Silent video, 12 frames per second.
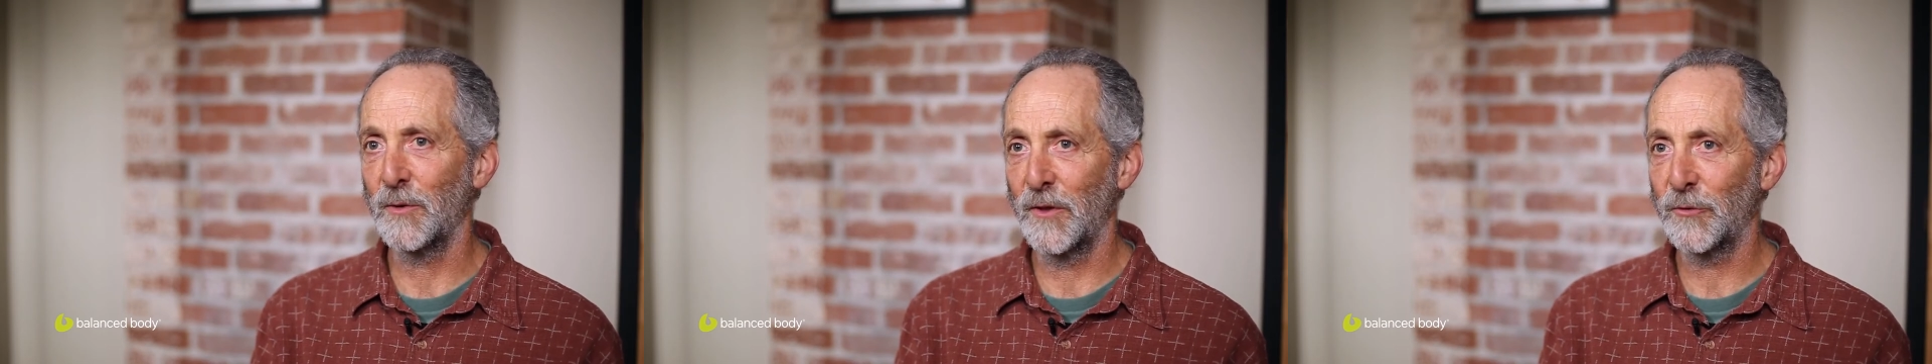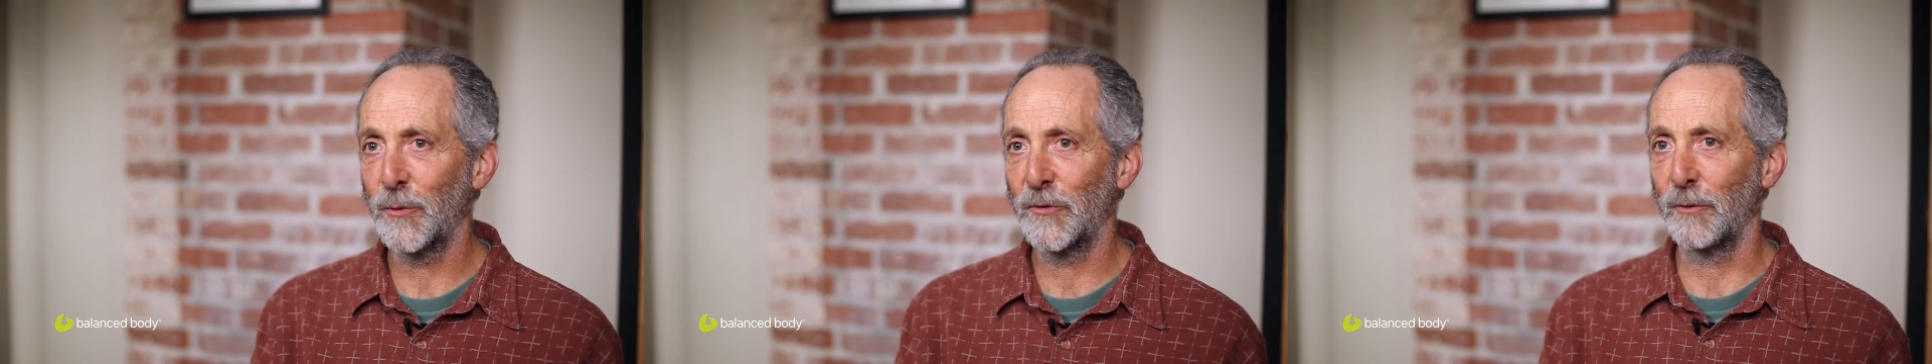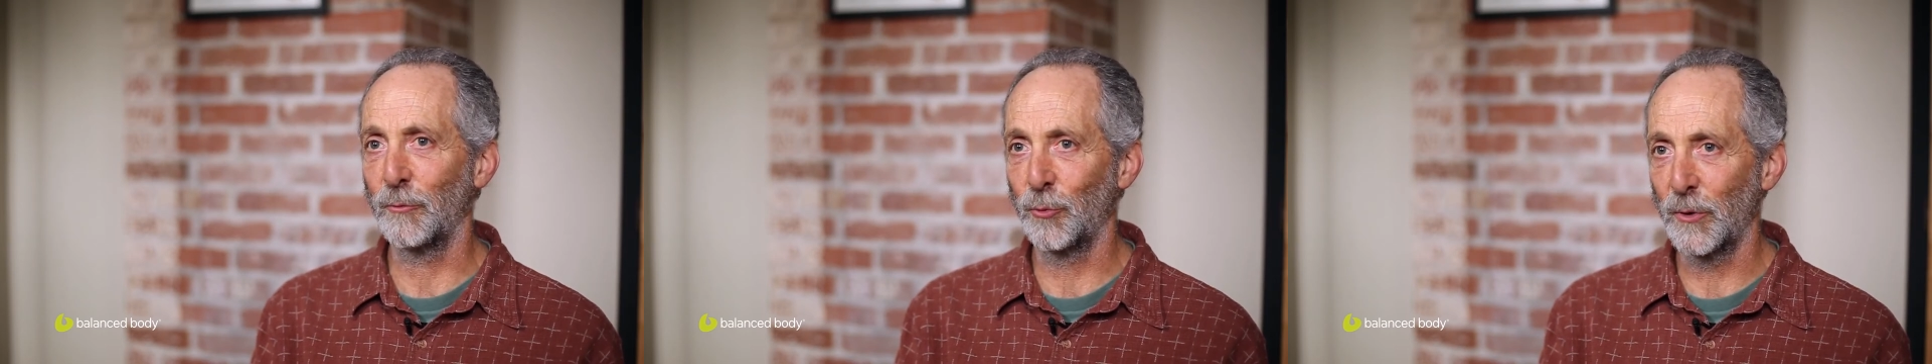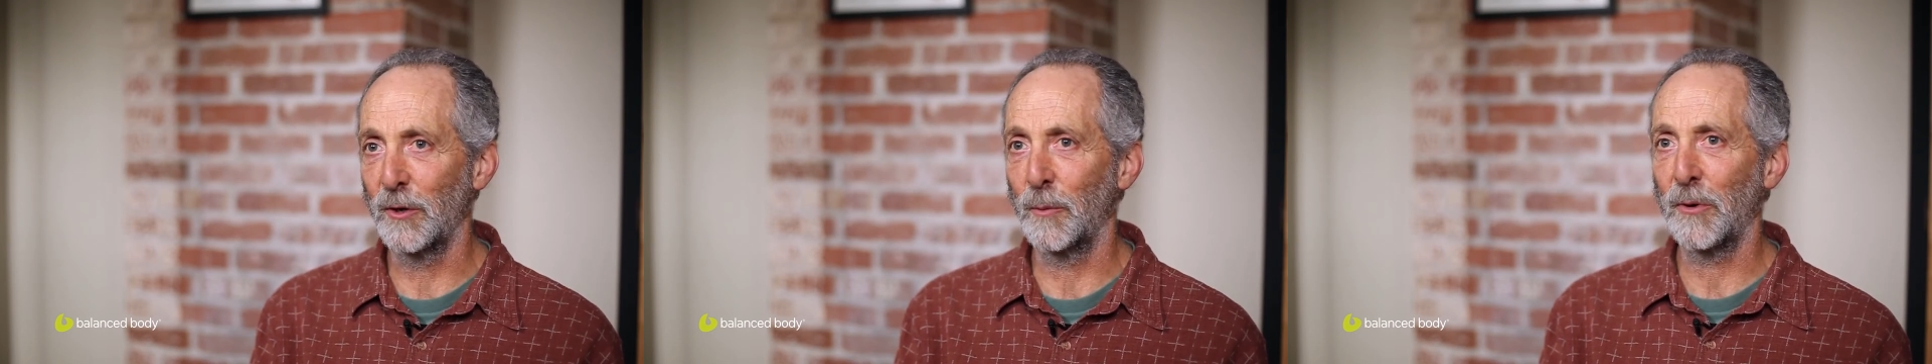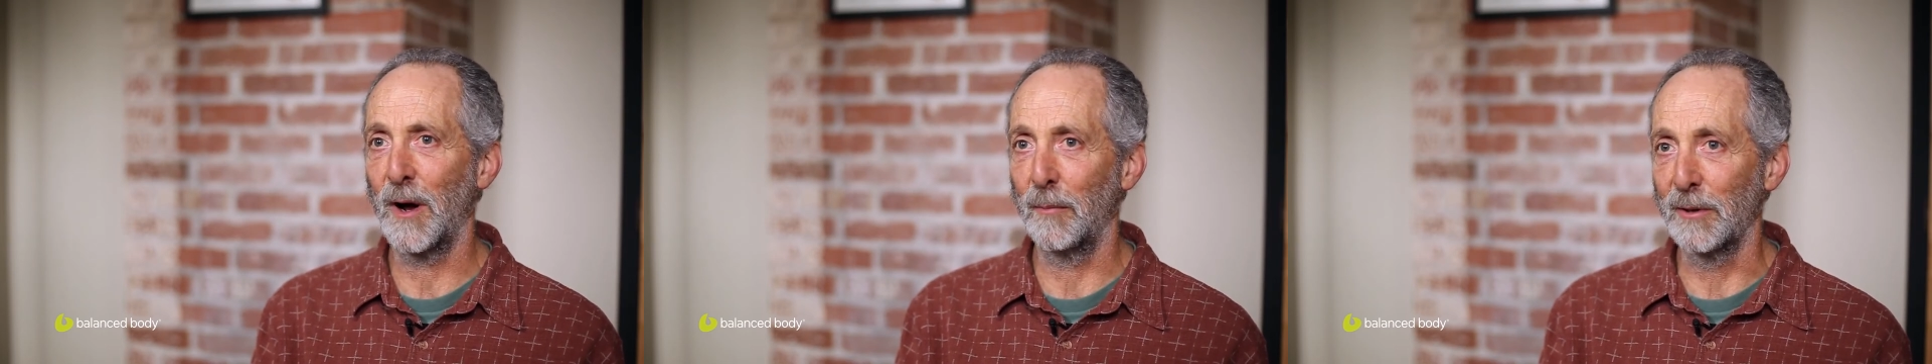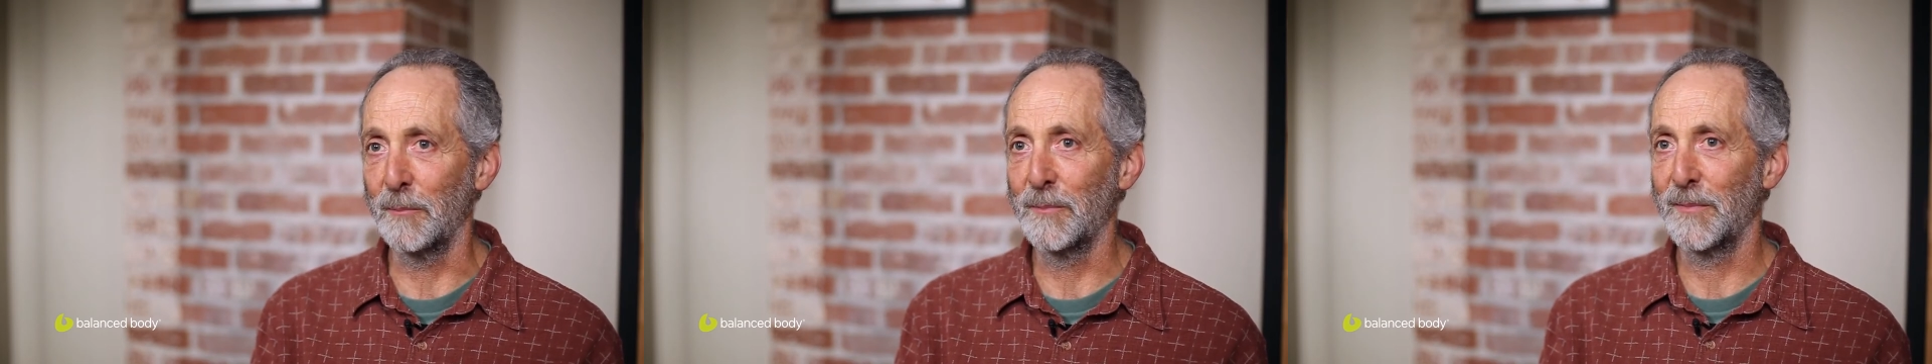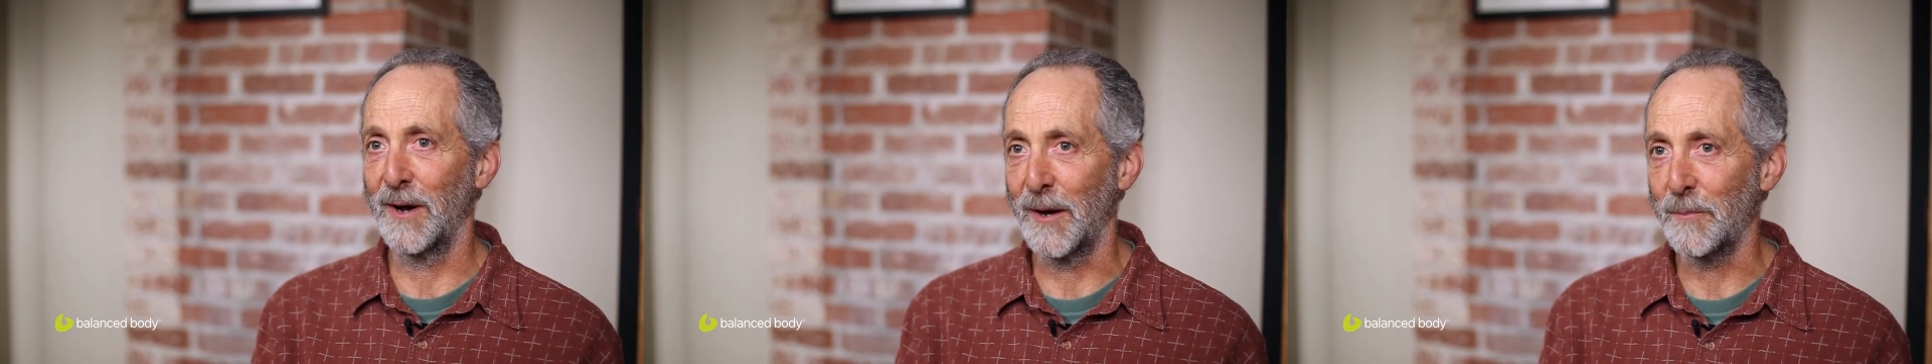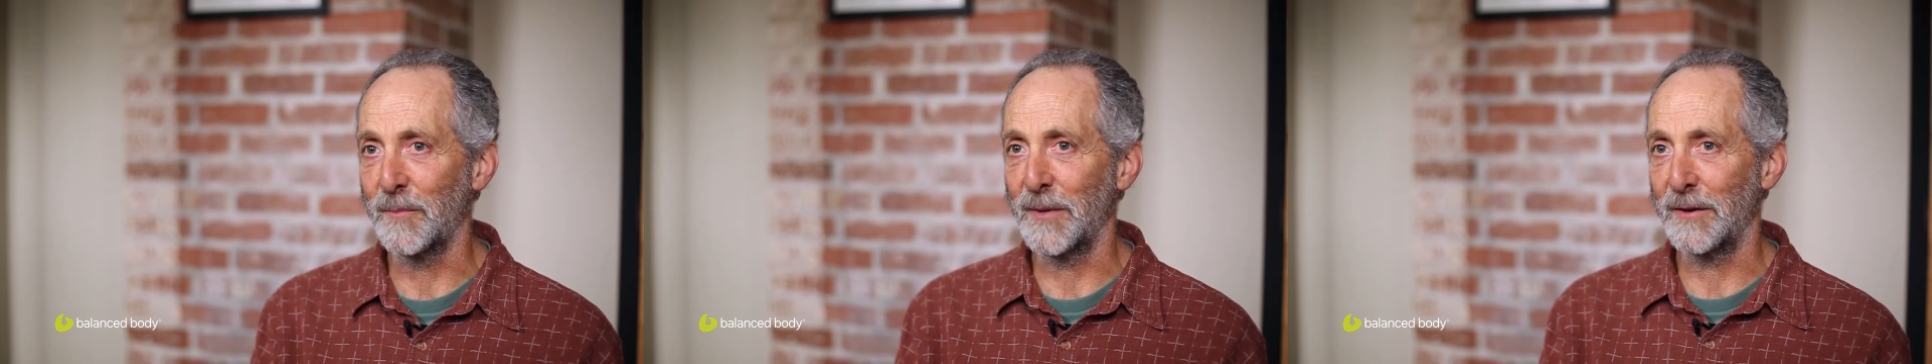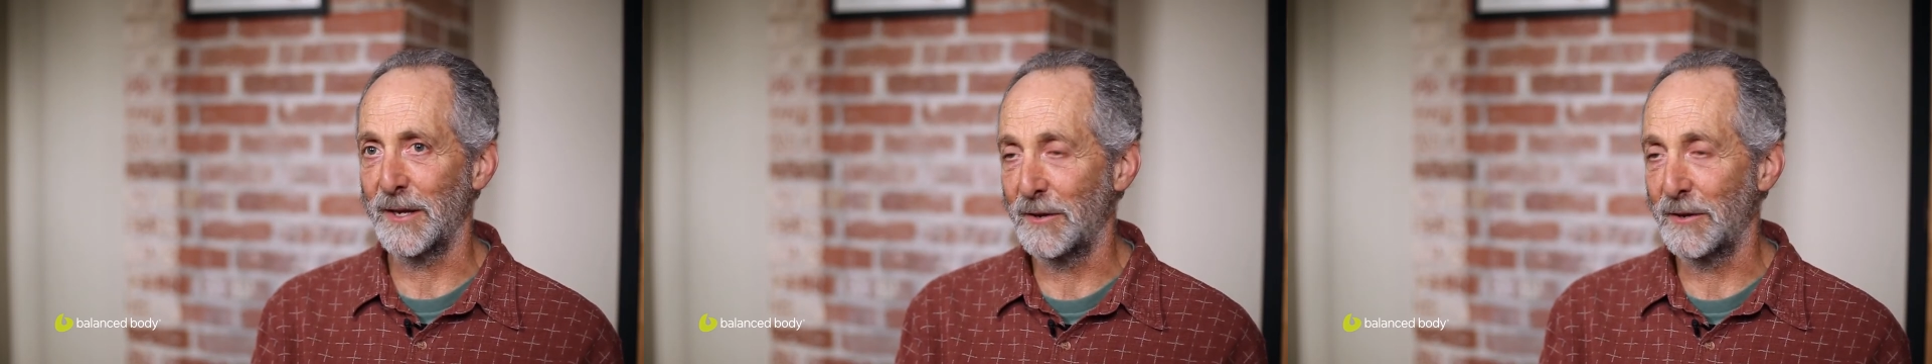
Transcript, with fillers: this was a real problem. And